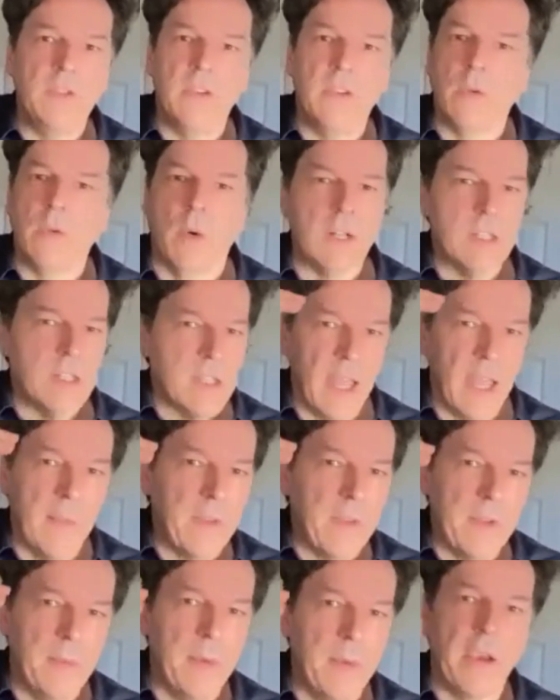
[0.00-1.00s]
You could watch the
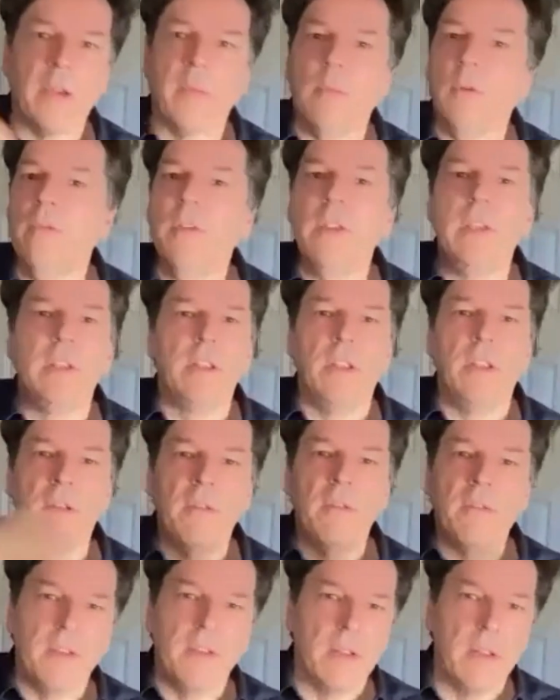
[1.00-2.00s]
Captain America movie, and you
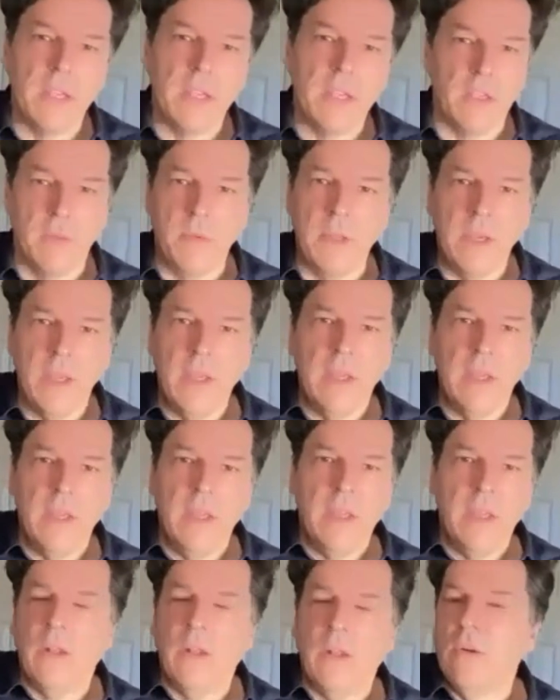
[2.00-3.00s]
didn't feel like
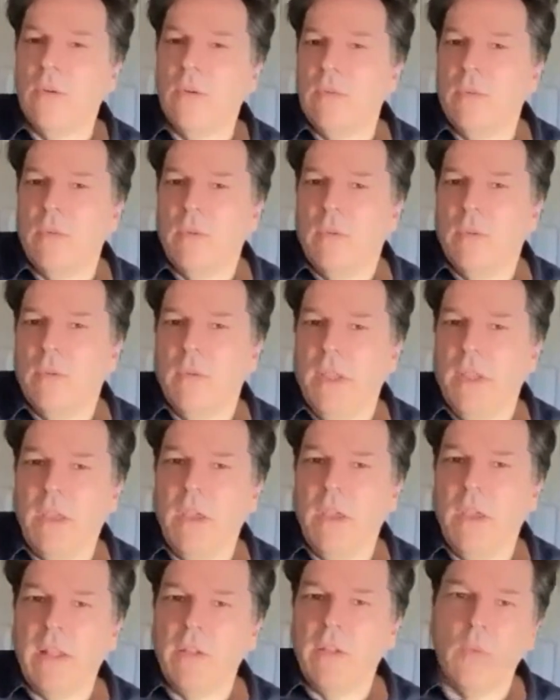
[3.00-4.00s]
like
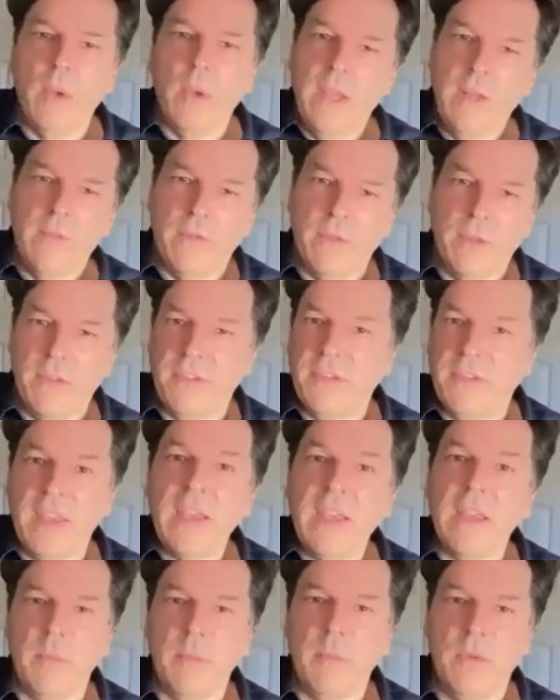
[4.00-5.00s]
you had to wait for the
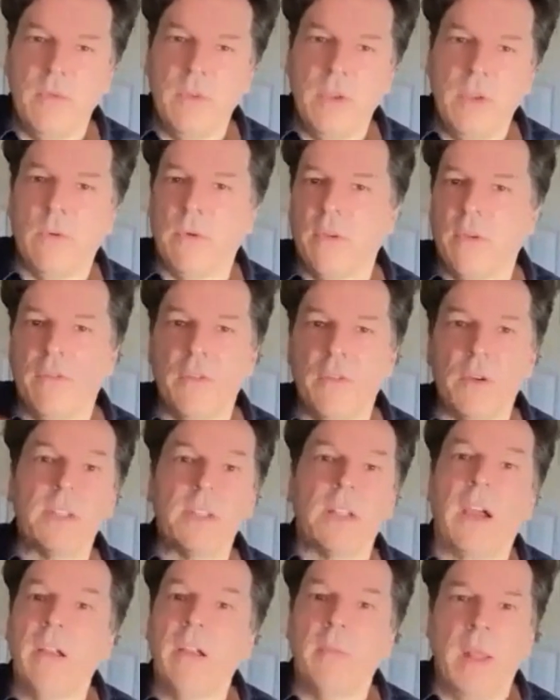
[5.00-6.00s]
second movie or the first
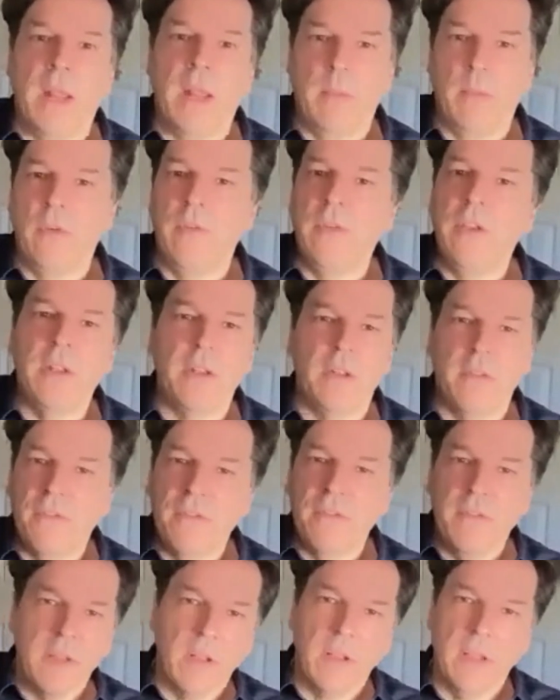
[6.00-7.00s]
Iron Man movie. You didn't
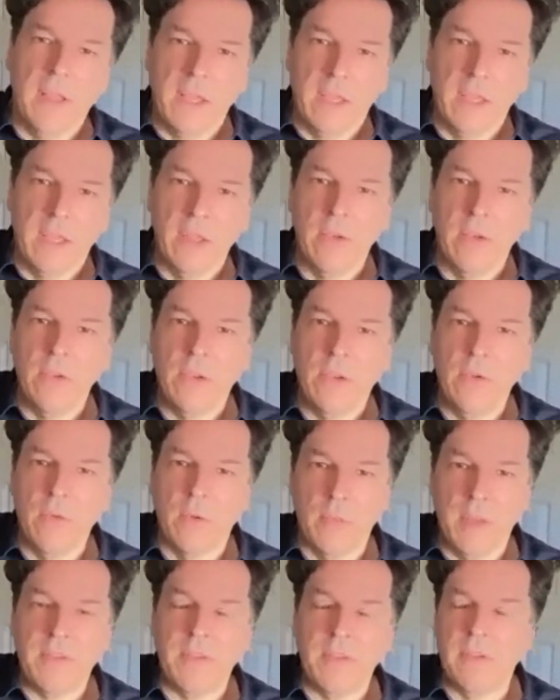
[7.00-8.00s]
feel like you were
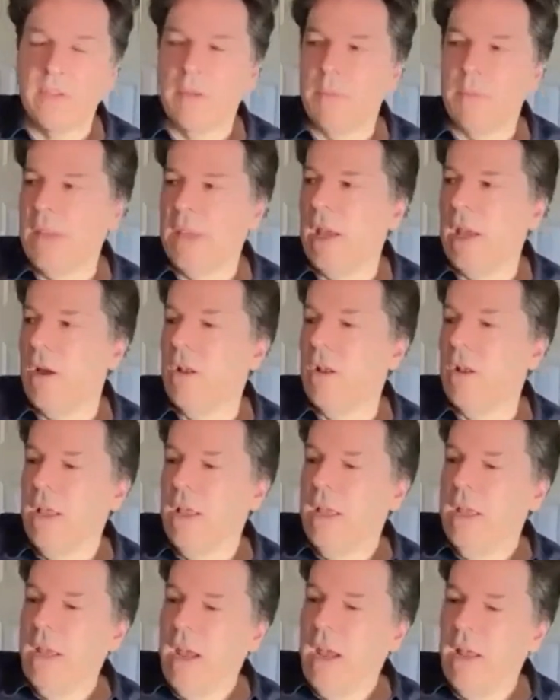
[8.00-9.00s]
missing something out.
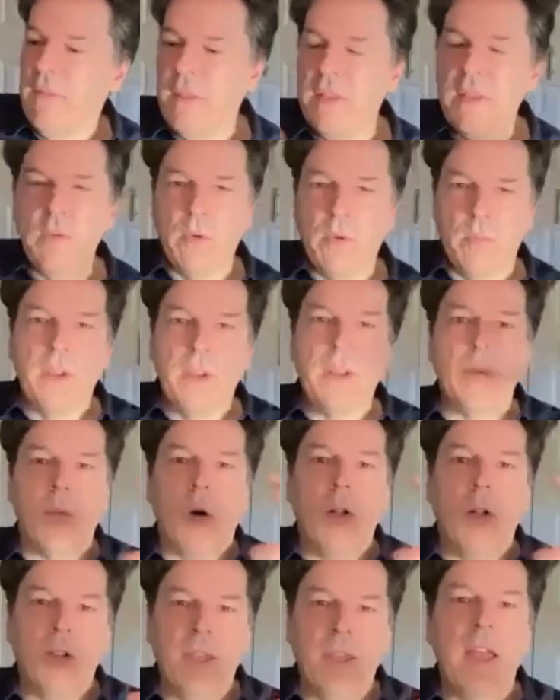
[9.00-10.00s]
And then they would bring them
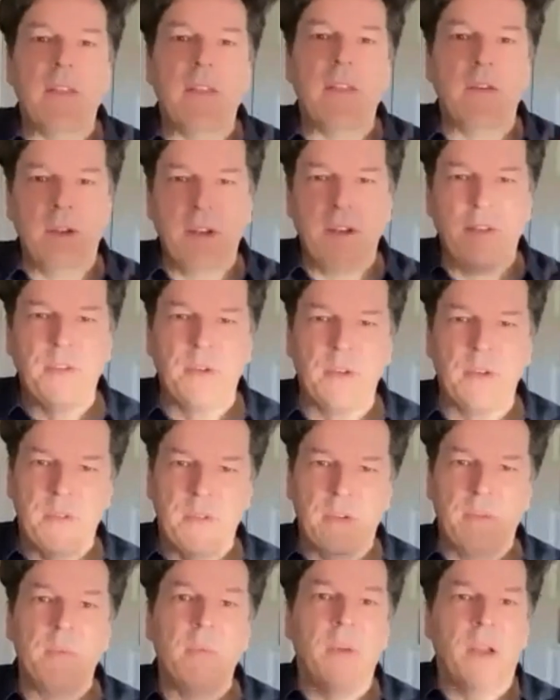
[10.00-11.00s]
all together in a sort of
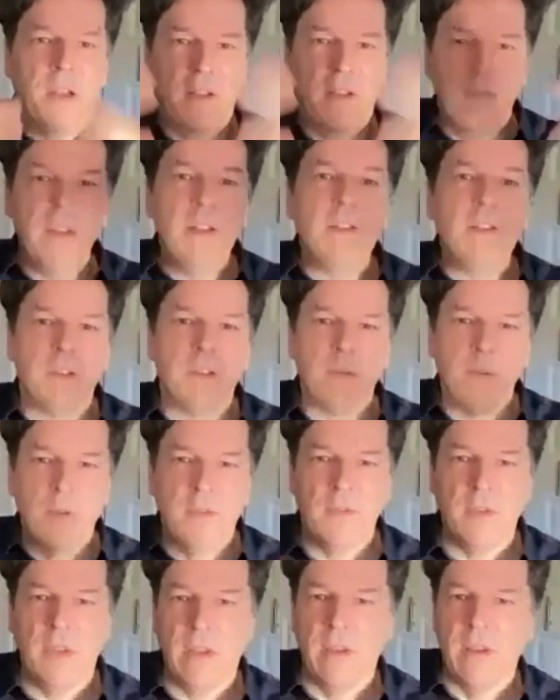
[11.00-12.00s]
an Avengers
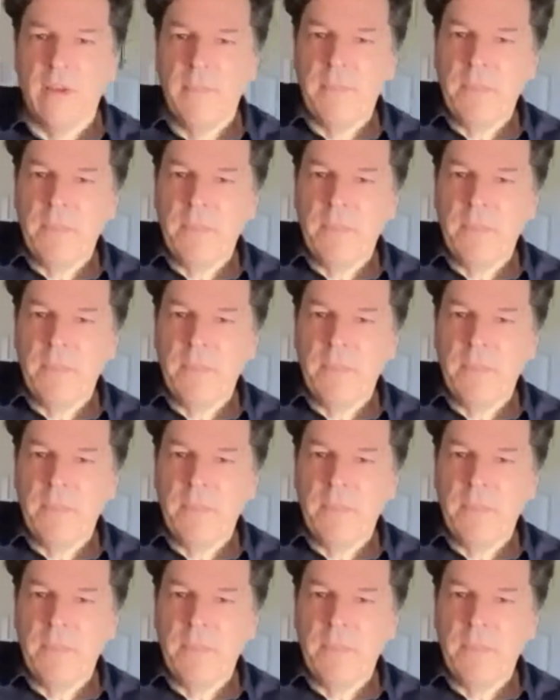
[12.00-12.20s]
movie.